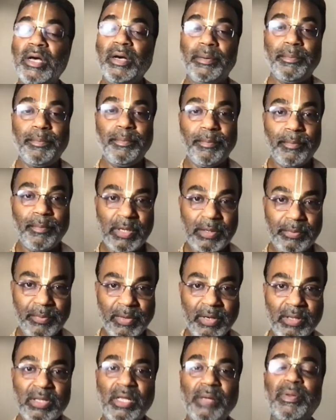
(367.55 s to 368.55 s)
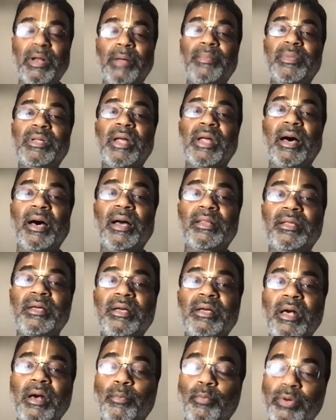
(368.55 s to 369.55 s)
Smriti bramsat
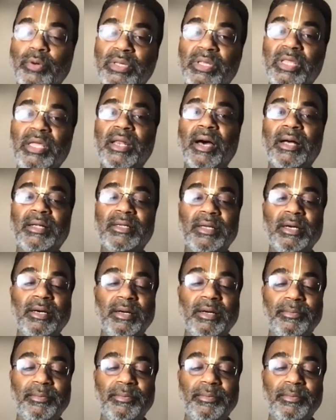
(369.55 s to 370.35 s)
buddhi nasaha.